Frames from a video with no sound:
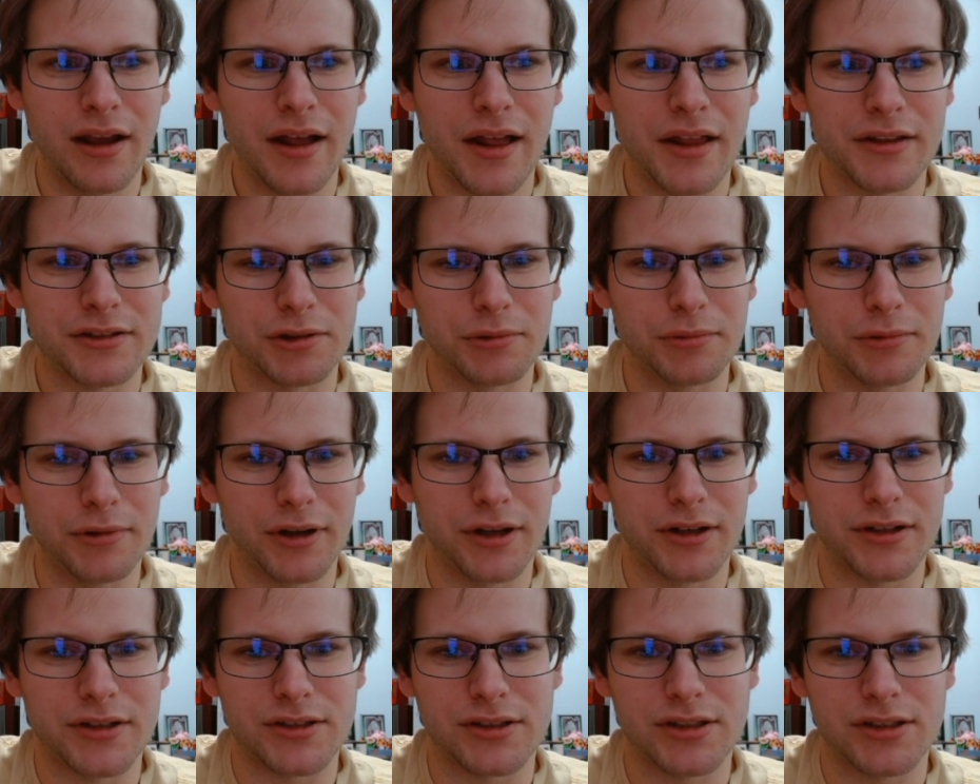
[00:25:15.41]
So we're
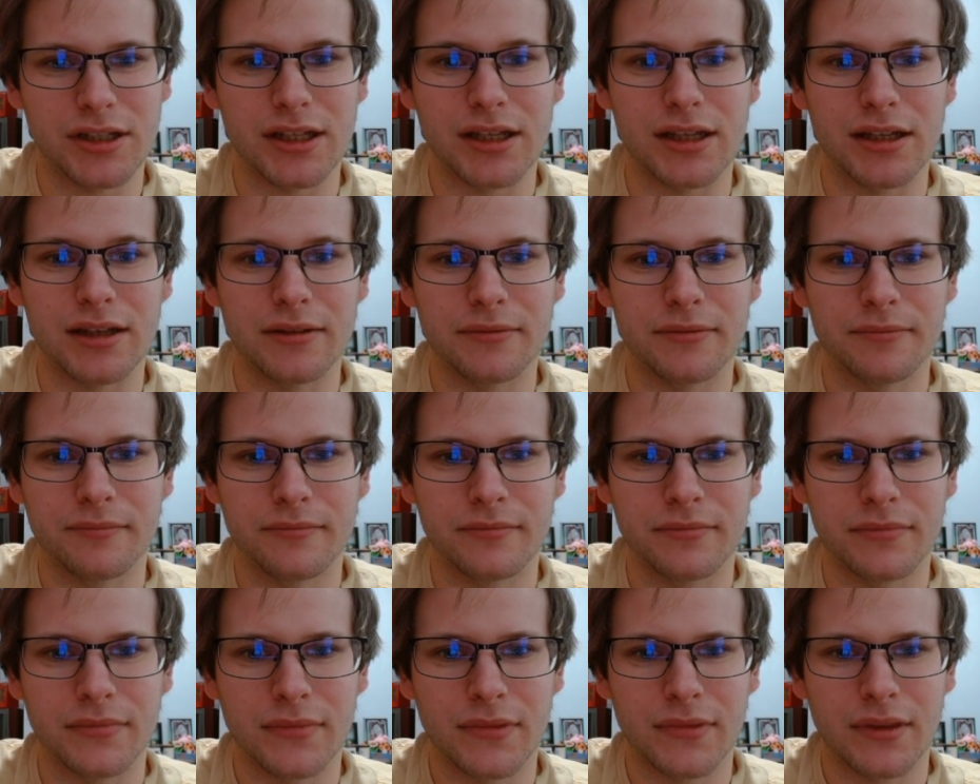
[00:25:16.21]
going to see,
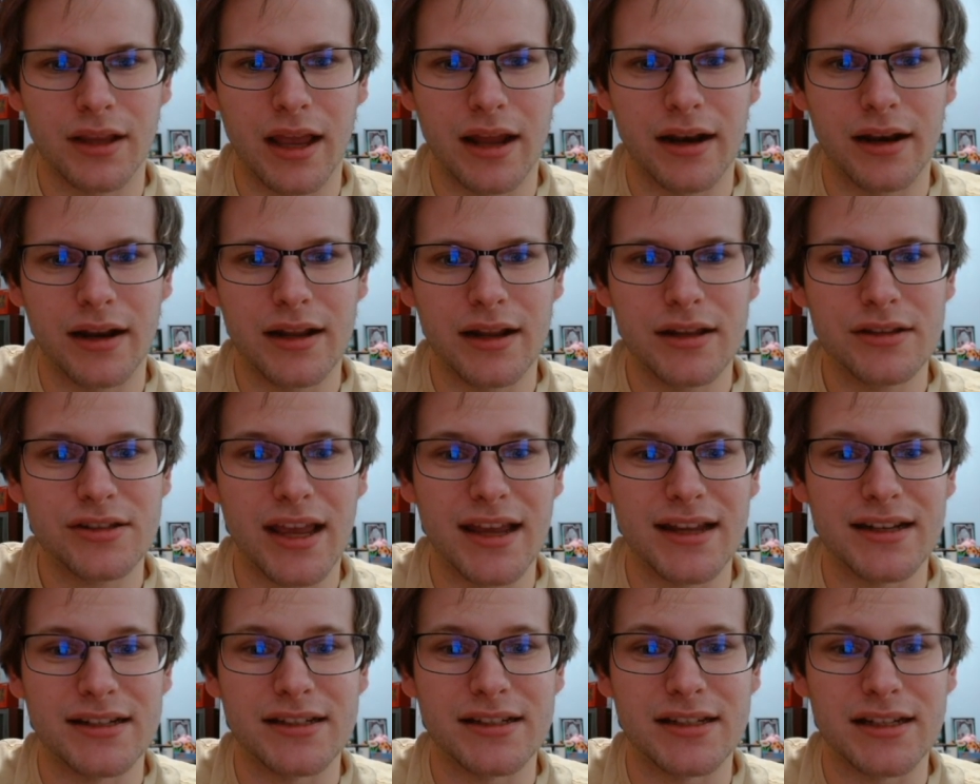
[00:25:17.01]
and it is
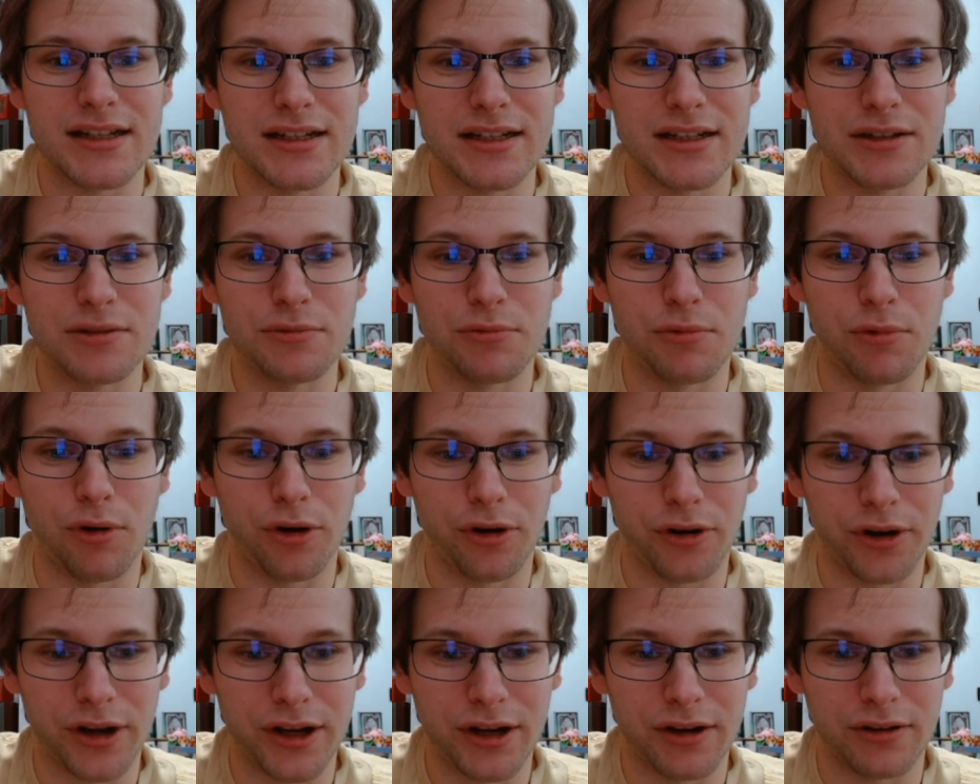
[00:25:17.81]
a DD
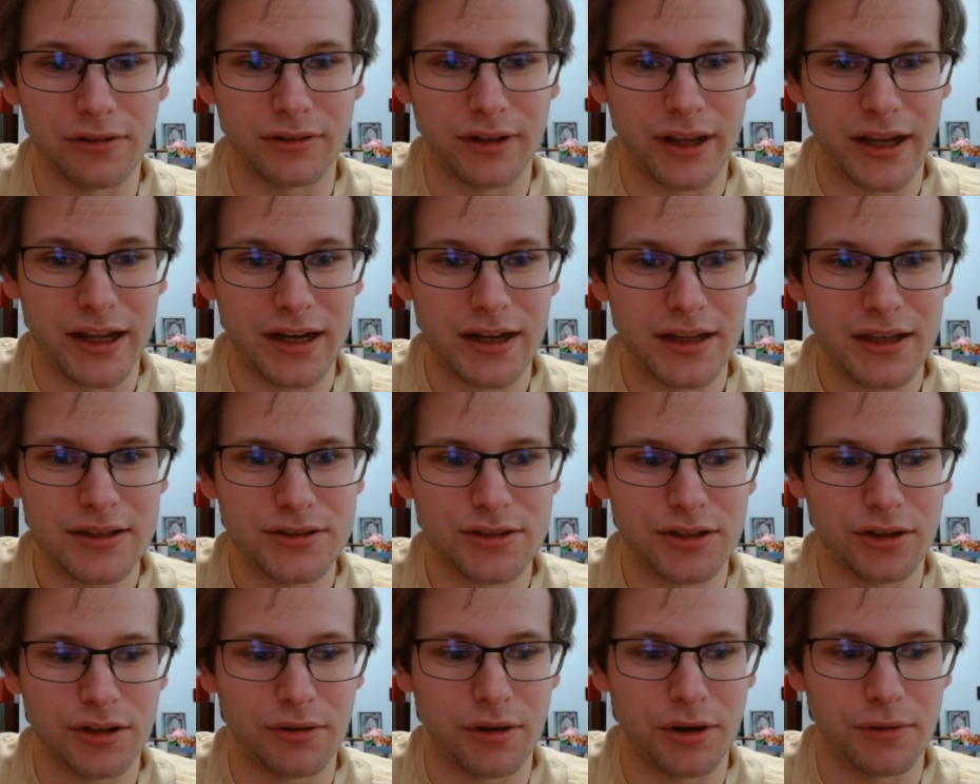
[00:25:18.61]
Warrior Lady,
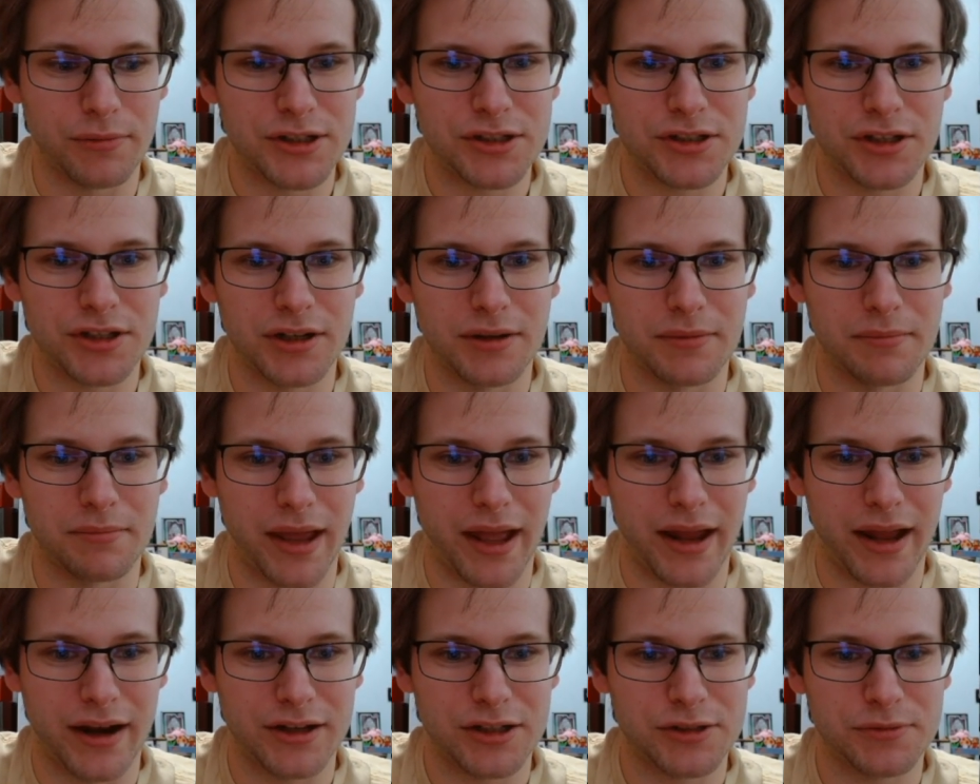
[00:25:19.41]
so are we just going to
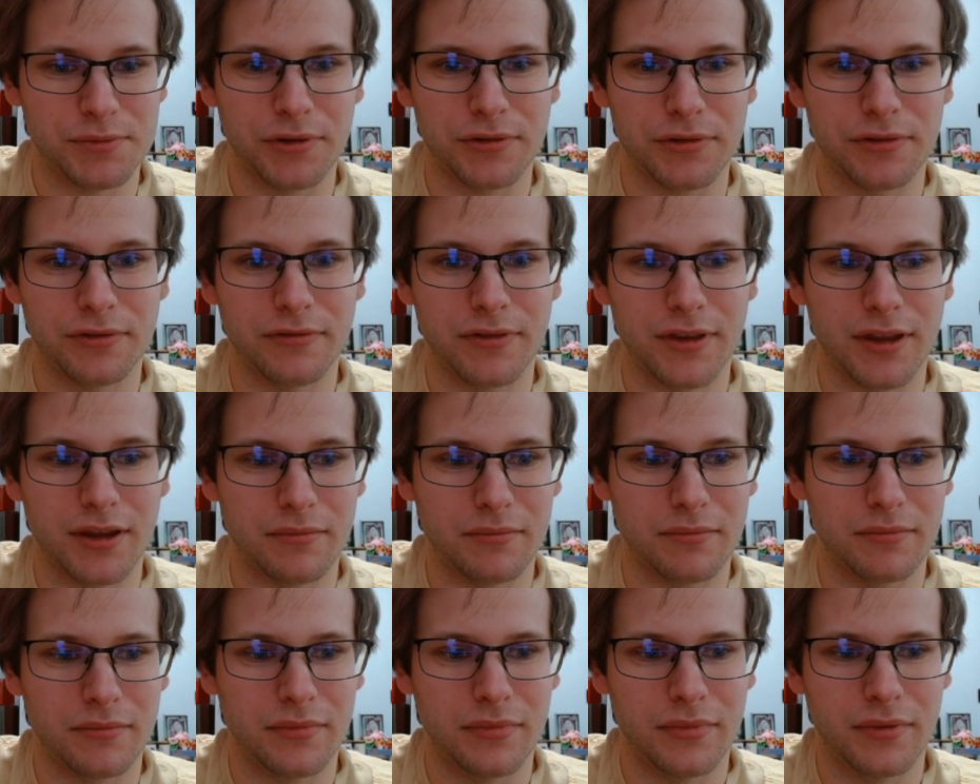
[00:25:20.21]
banish both of them?